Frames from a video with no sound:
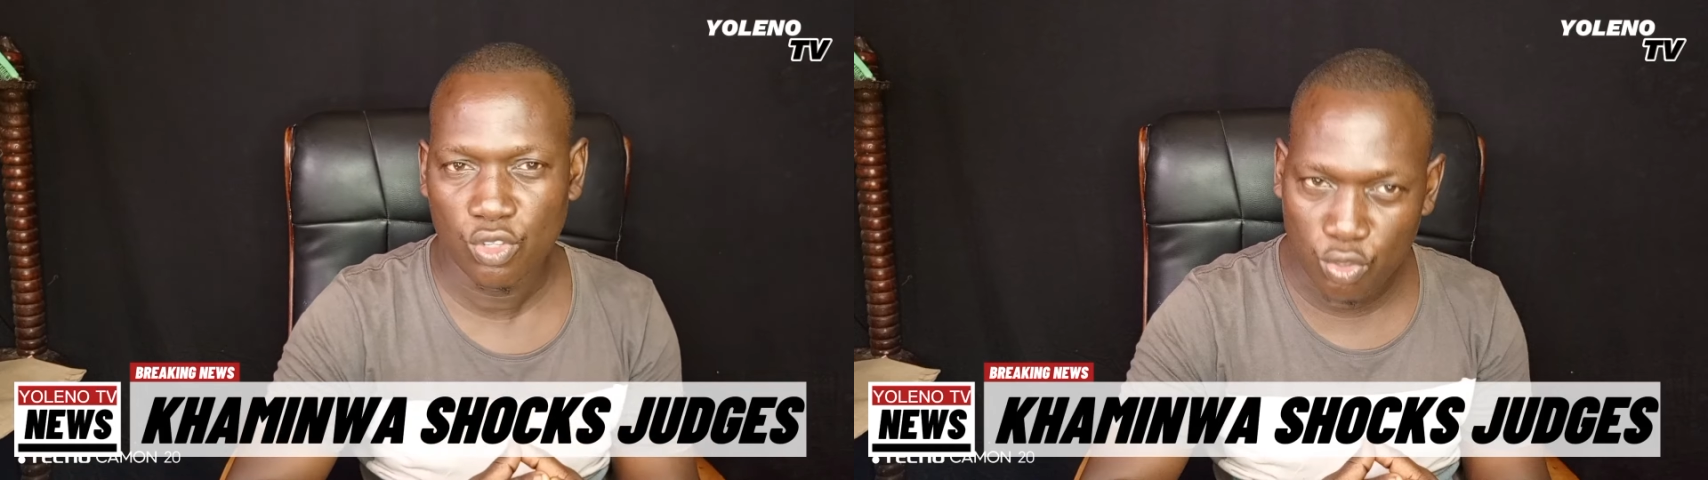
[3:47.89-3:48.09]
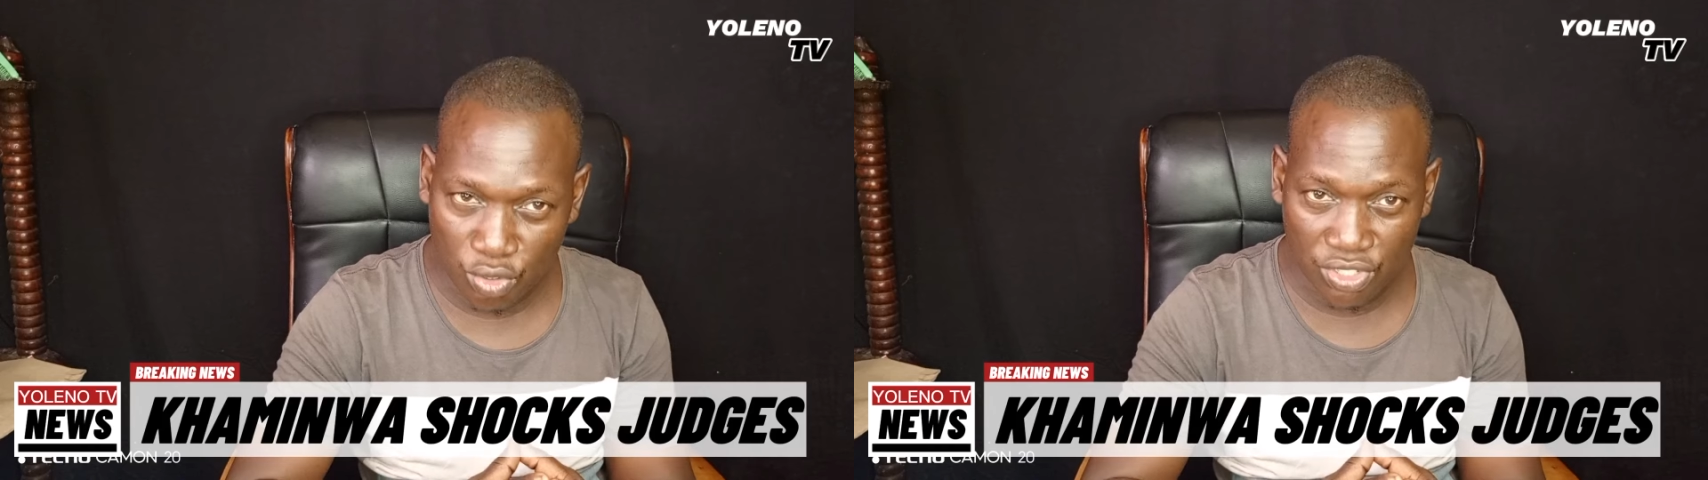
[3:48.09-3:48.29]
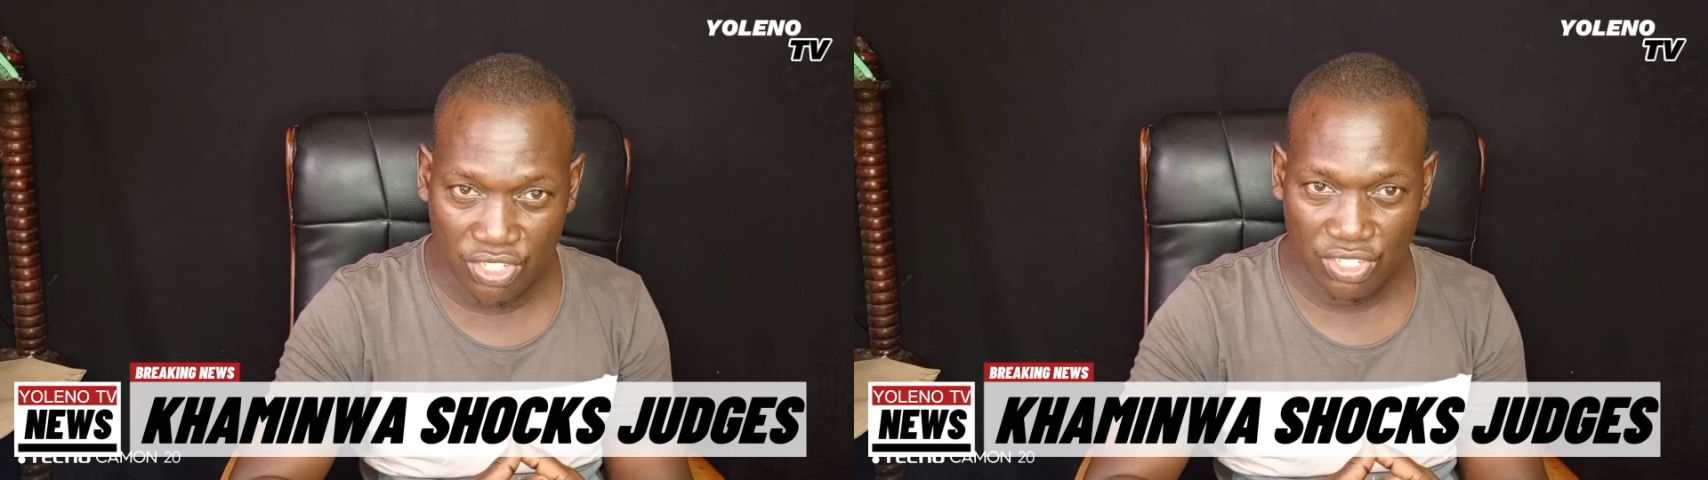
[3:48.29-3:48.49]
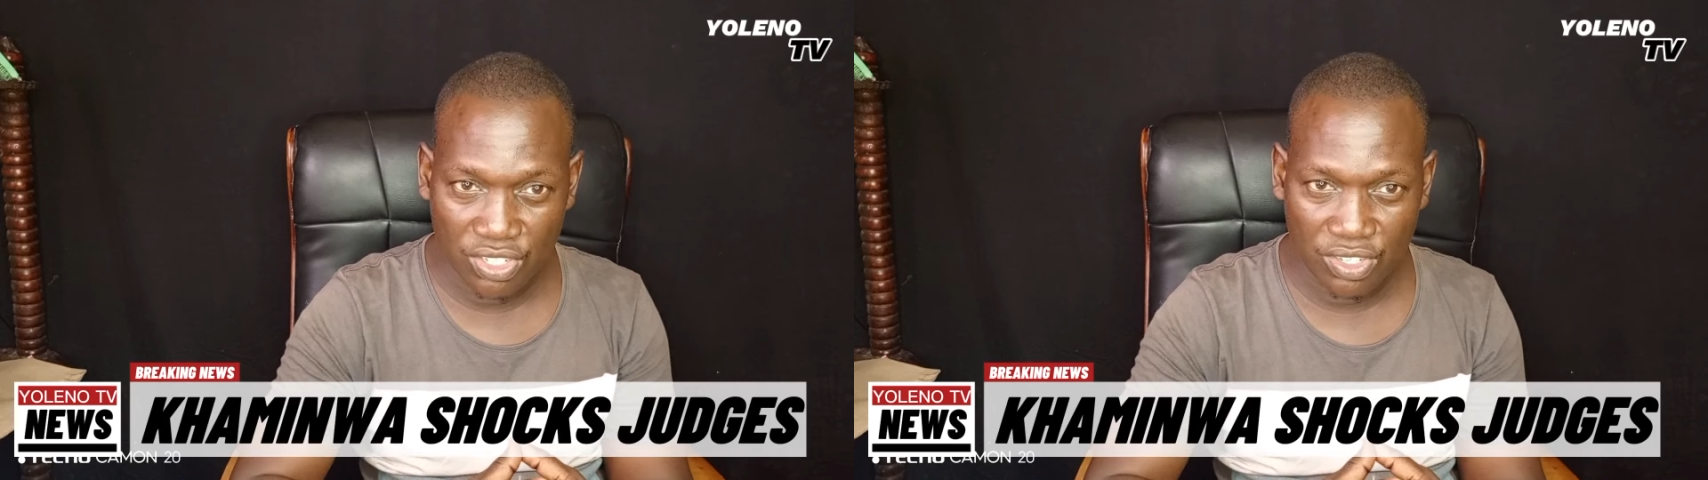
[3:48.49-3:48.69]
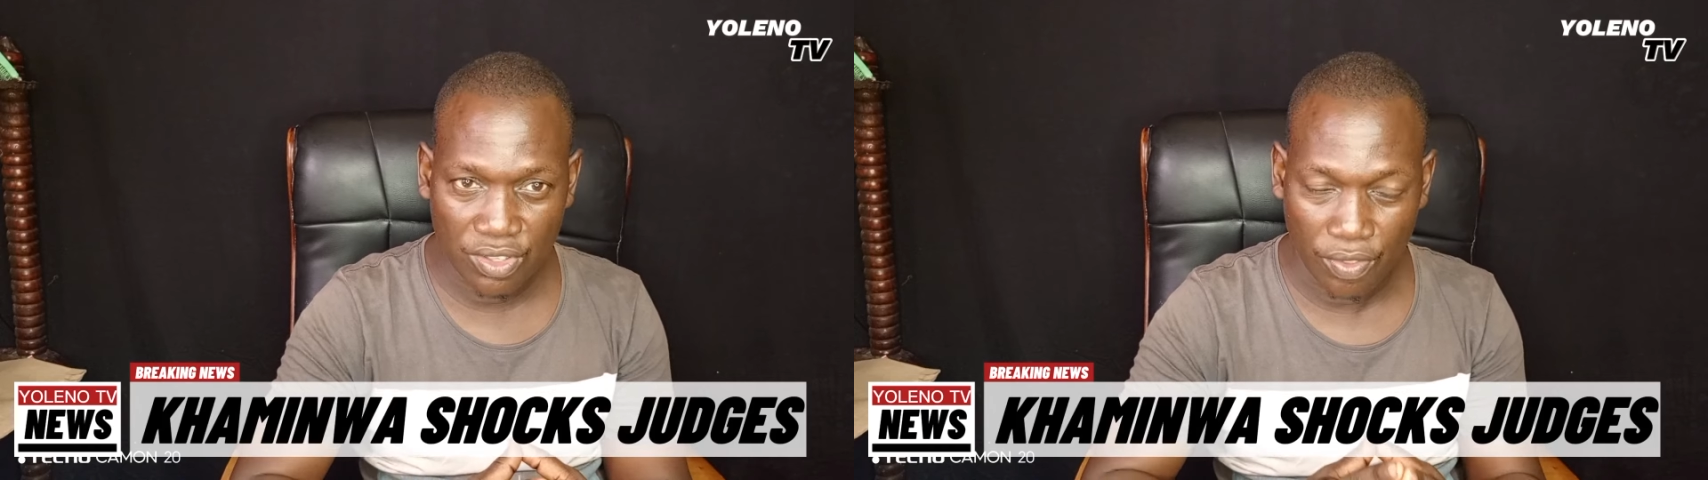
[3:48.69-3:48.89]
used
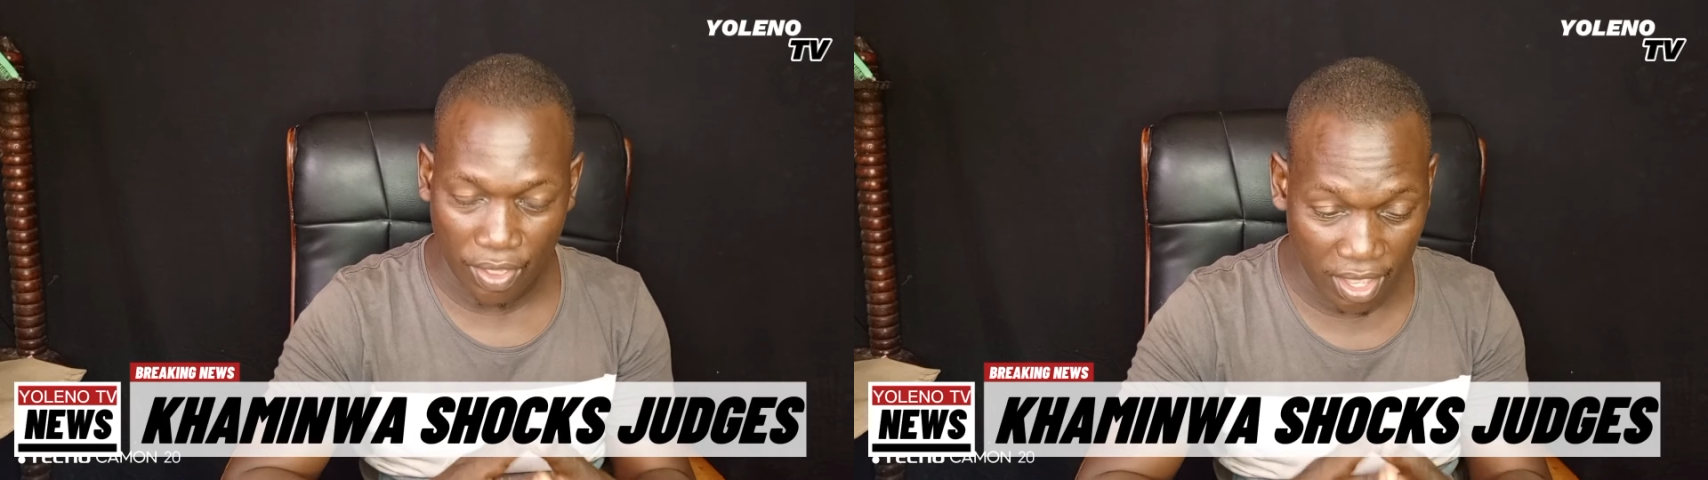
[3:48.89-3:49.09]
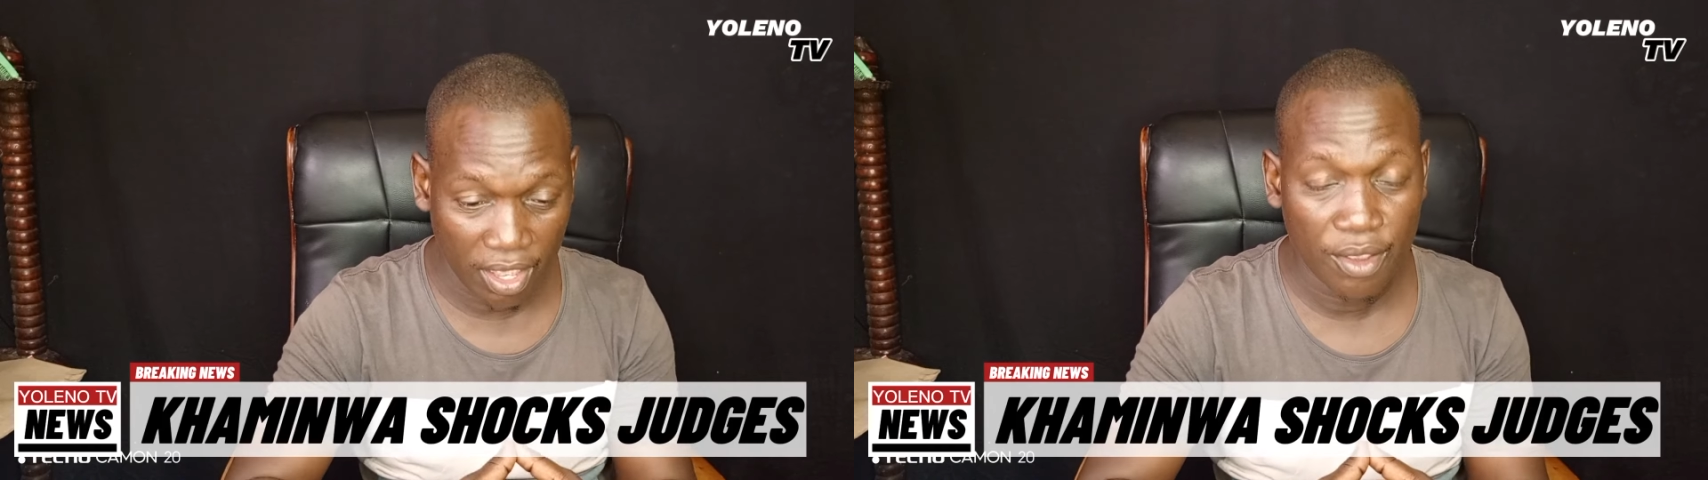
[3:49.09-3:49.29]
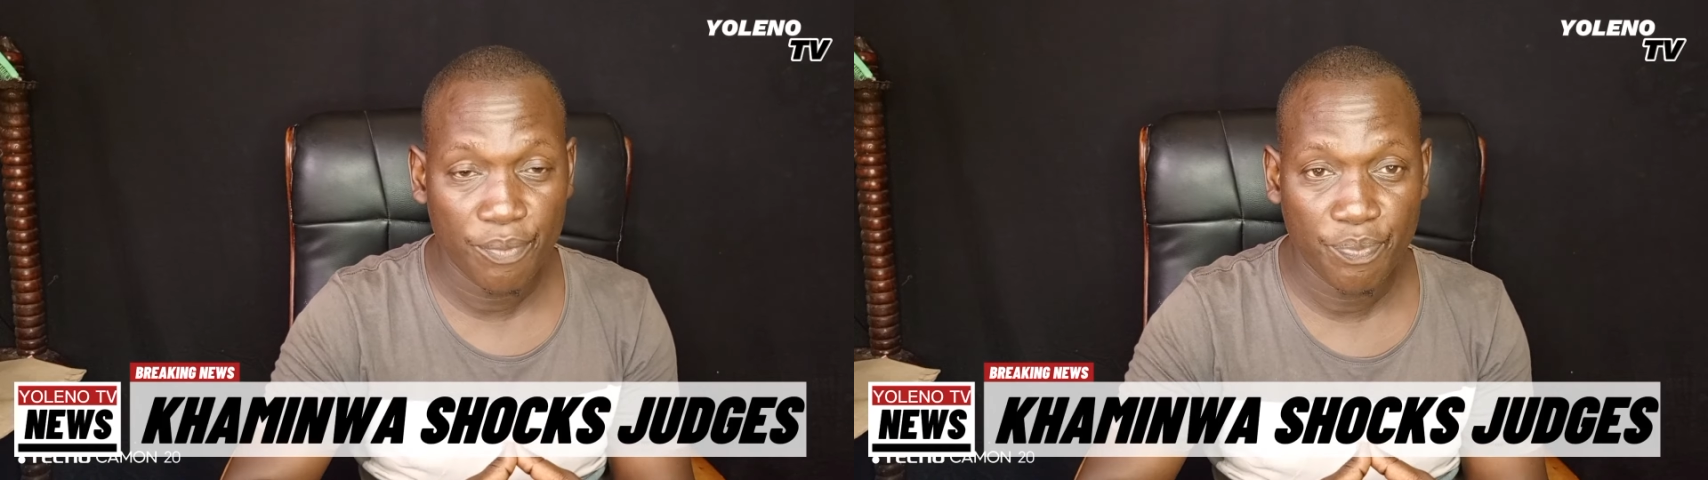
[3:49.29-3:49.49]
there,